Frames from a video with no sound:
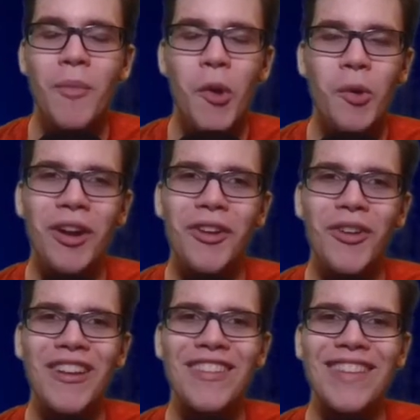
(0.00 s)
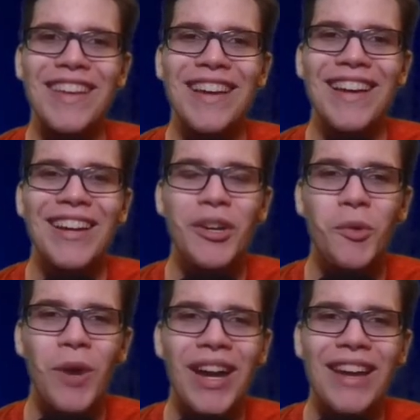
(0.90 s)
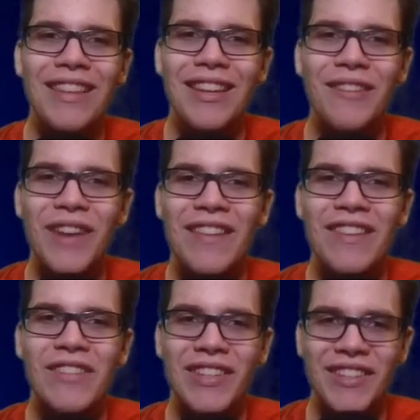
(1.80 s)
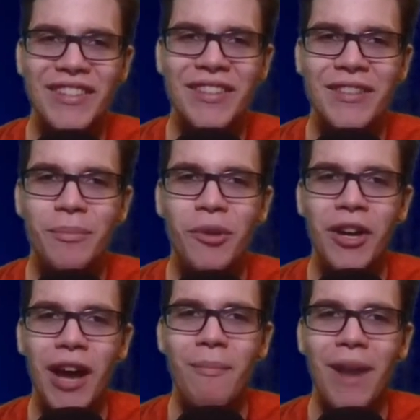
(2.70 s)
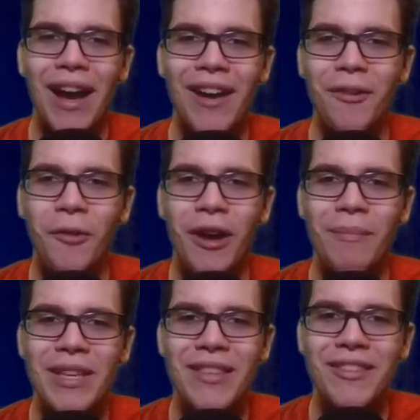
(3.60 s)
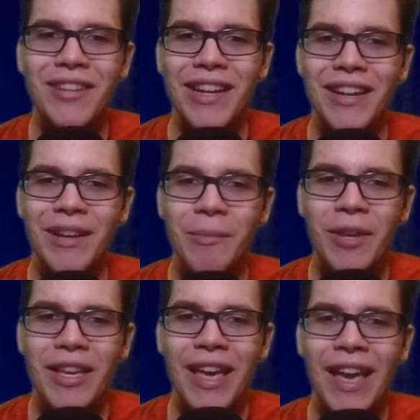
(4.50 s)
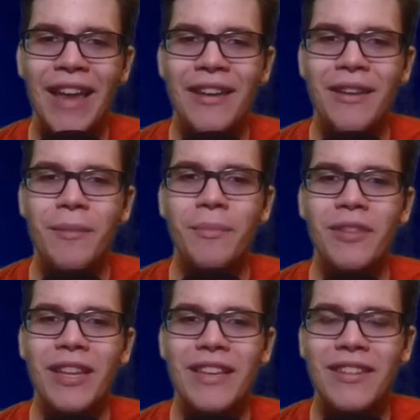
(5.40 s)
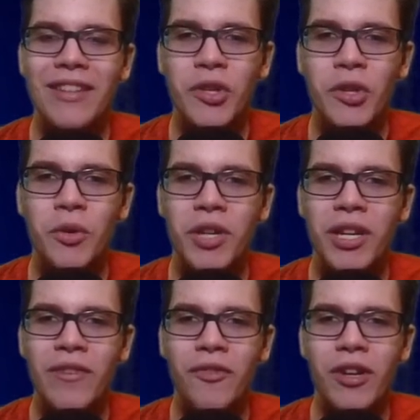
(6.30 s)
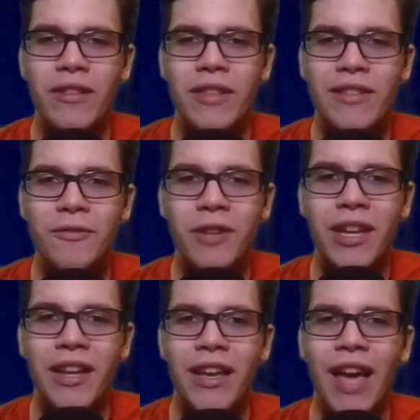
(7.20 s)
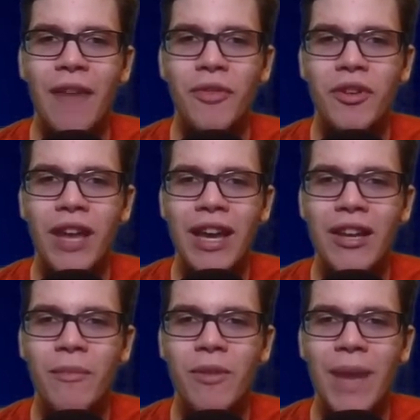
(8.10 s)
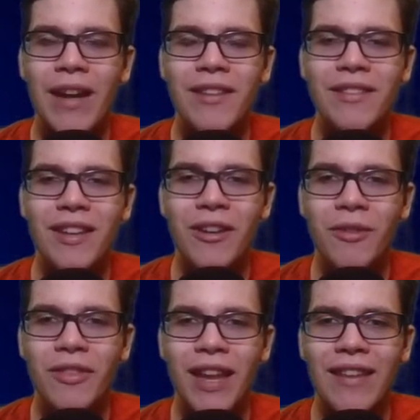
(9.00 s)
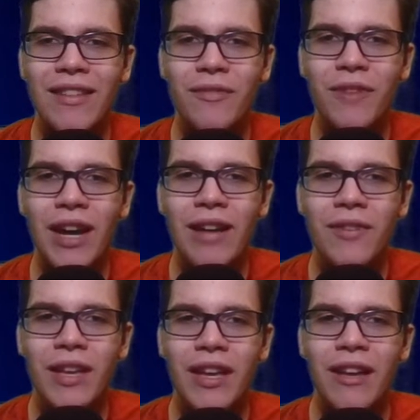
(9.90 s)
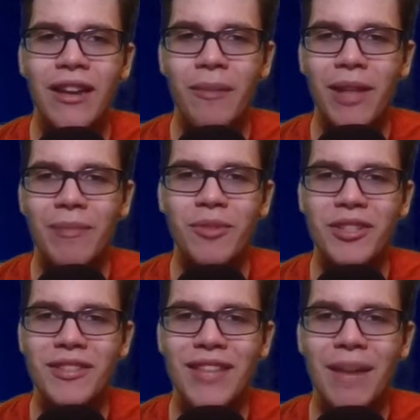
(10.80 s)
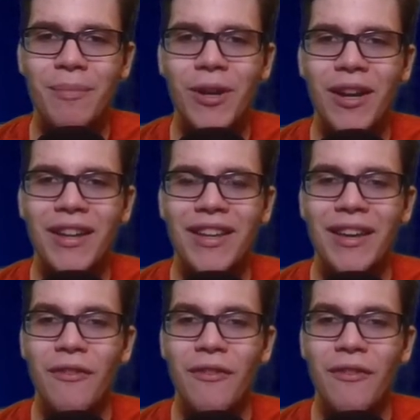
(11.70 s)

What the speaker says: We are going to see quite the defensive resistance put up by 1b3, but can Blazinq convert this win? After knight comes back to the center with knight d5, Now black pushes that pawn.